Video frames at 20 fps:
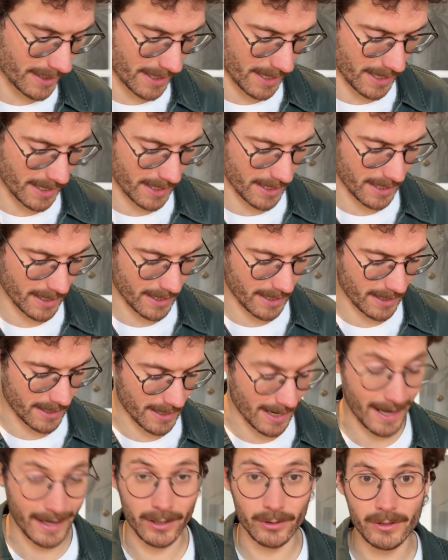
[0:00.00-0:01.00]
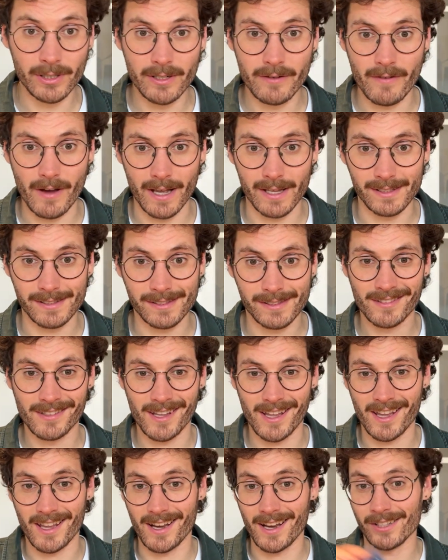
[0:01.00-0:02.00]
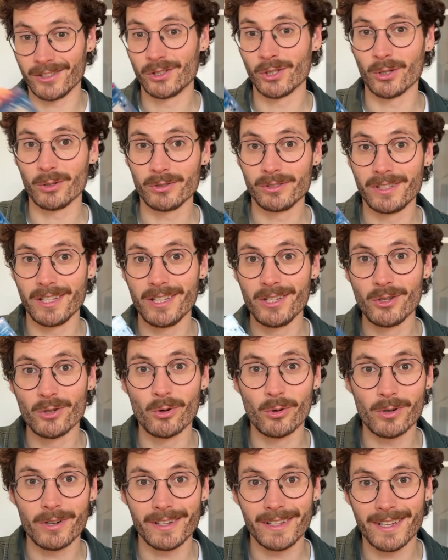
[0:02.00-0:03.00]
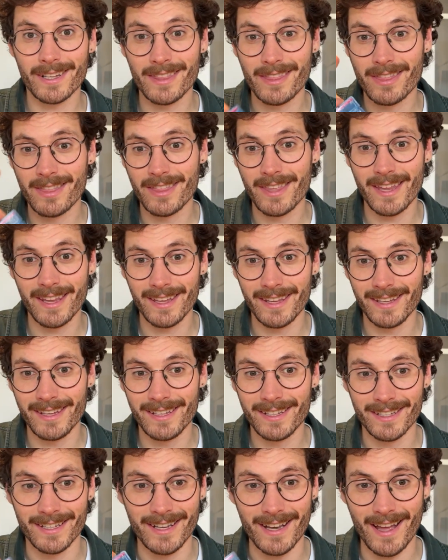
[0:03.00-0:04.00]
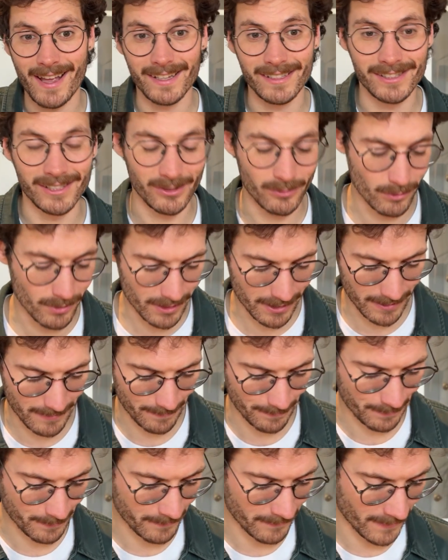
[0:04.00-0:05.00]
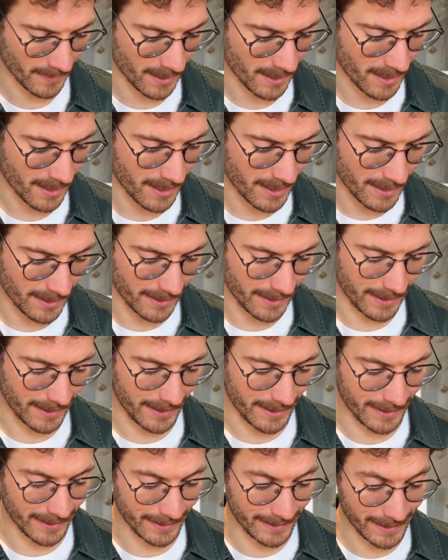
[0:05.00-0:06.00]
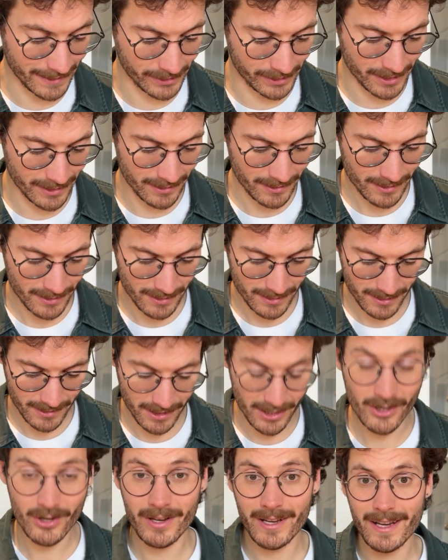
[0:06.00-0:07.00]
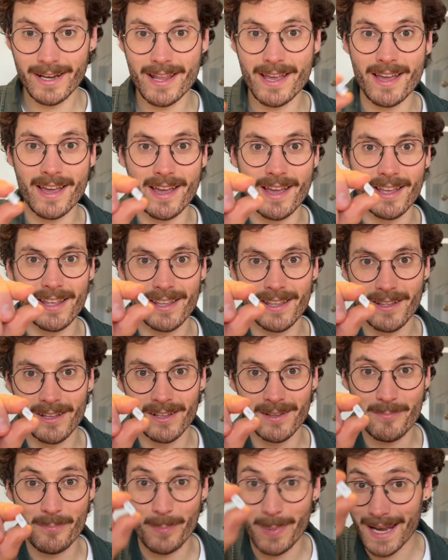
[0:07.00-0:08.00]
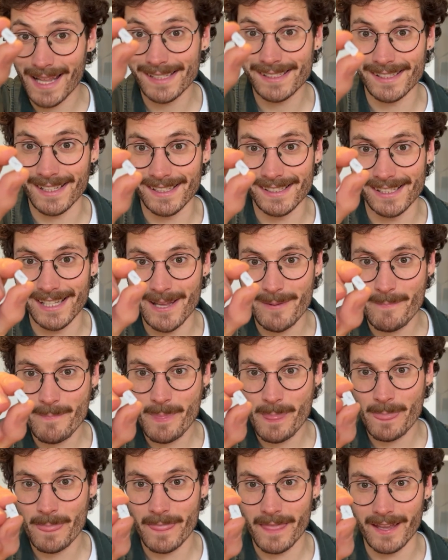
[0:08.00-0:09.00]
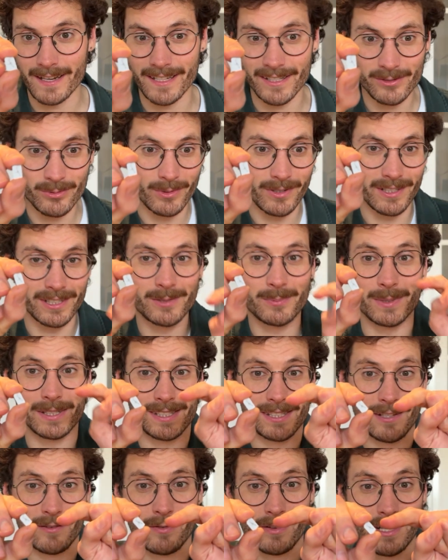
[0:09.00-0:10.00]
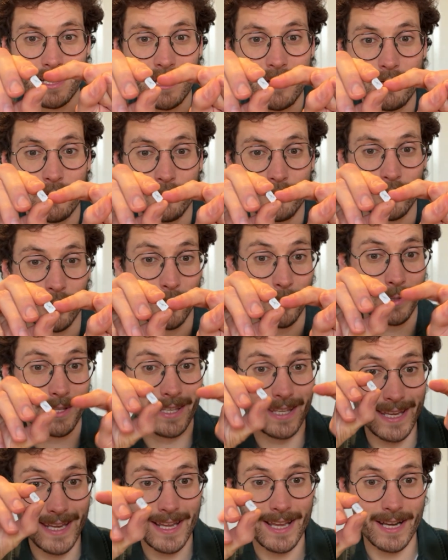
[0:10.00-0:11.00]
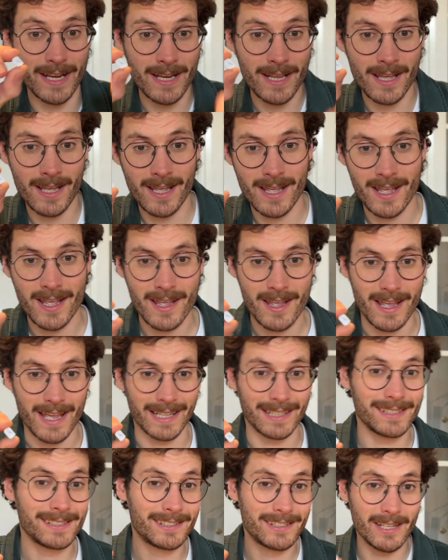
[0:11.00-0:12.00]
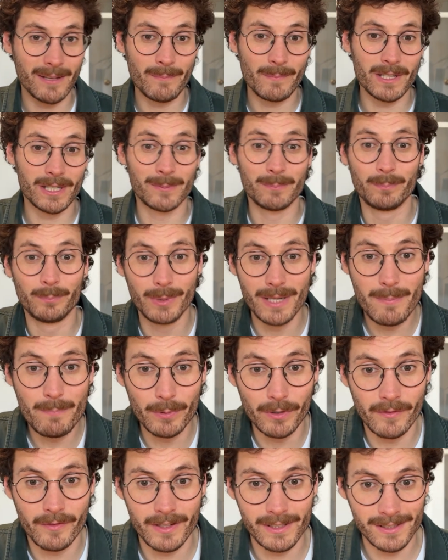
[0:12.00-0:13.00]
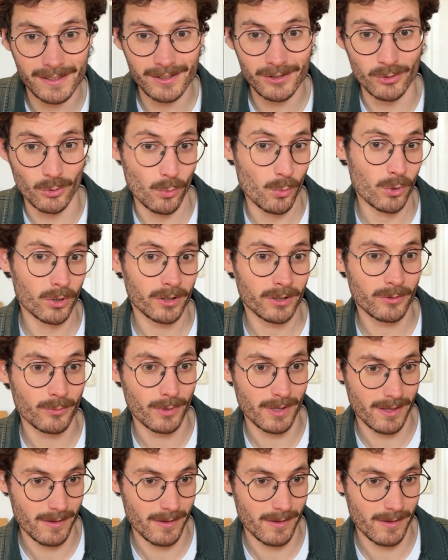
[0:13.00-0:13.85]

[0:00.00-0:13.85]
an IoT device and I chose the Nordic Thingy 91. In addition, you need a plastic SIM, and this one is specifically from Kigen, and the SIM is pre-provisioned to work with